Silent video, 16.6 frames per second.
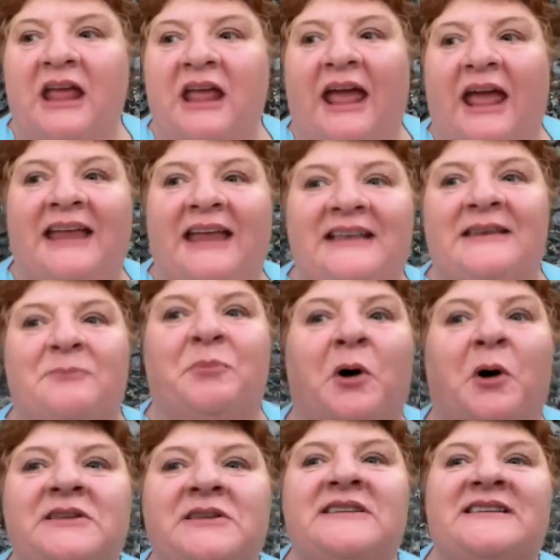And The
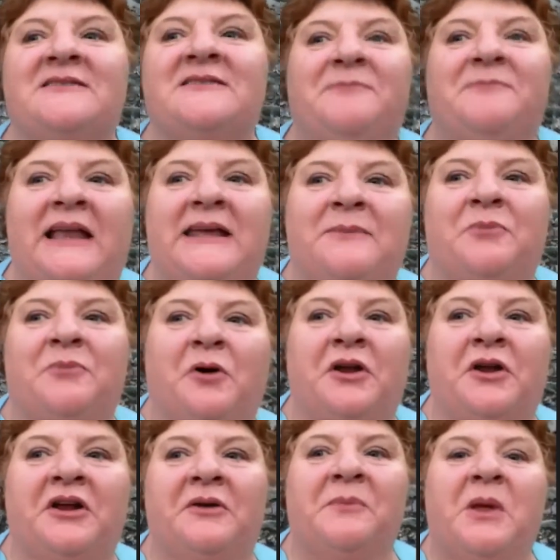Buds of
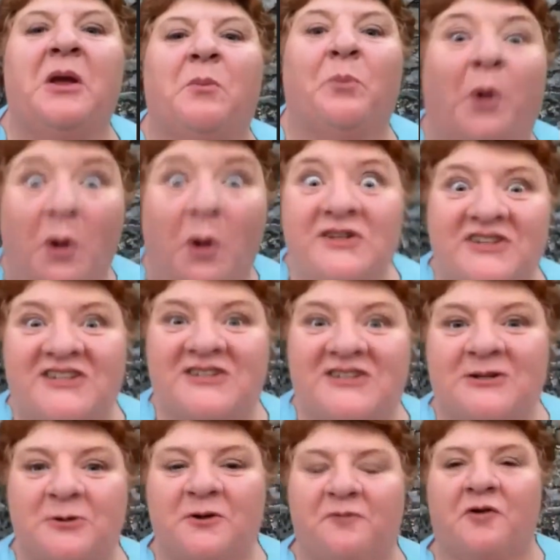Ballybunnan, Buds
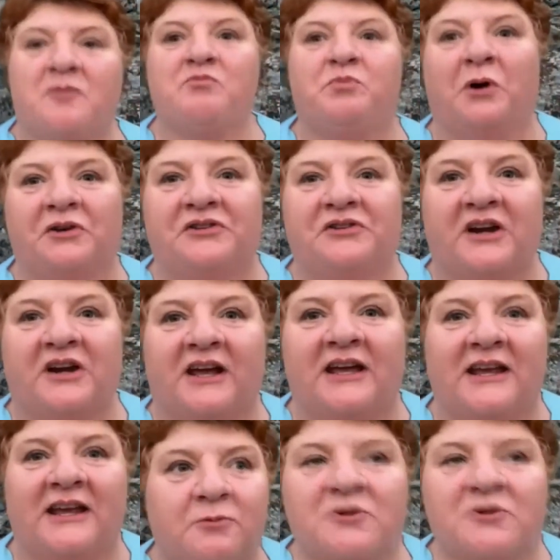stood for
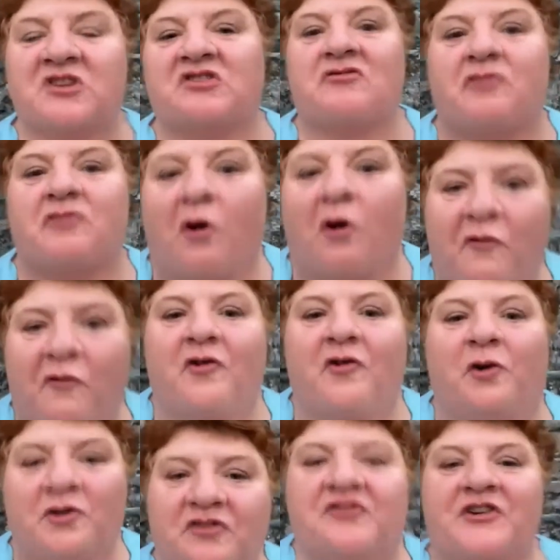Bothera. It was rough
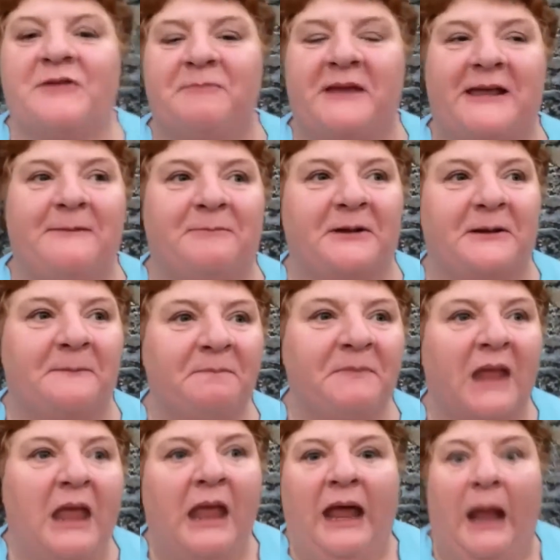country people.
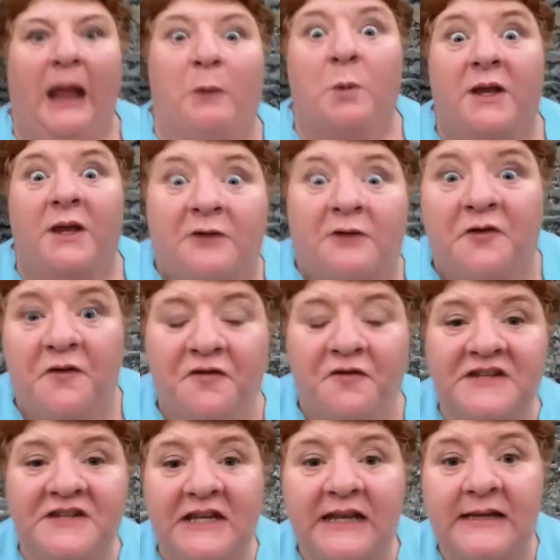And when the
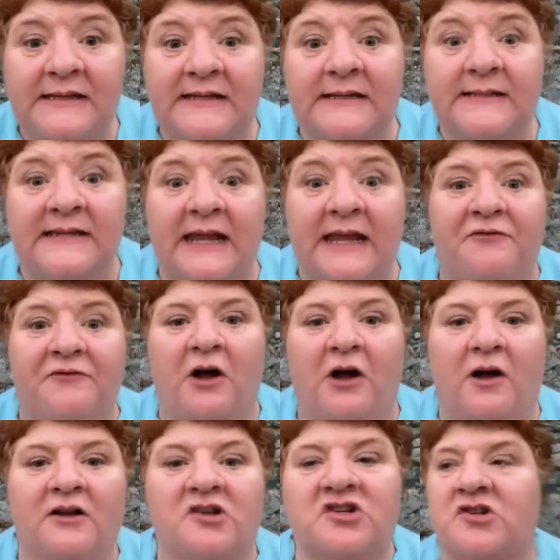15th day of
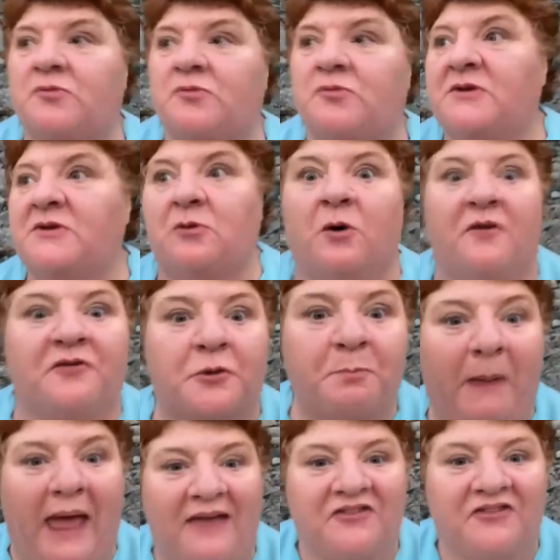August was over,
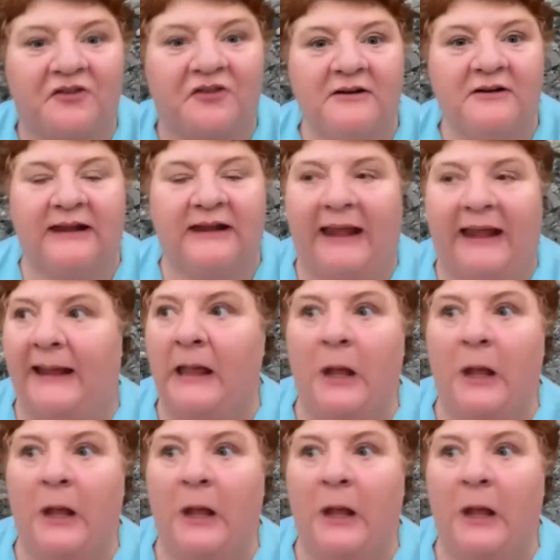Pattern Day,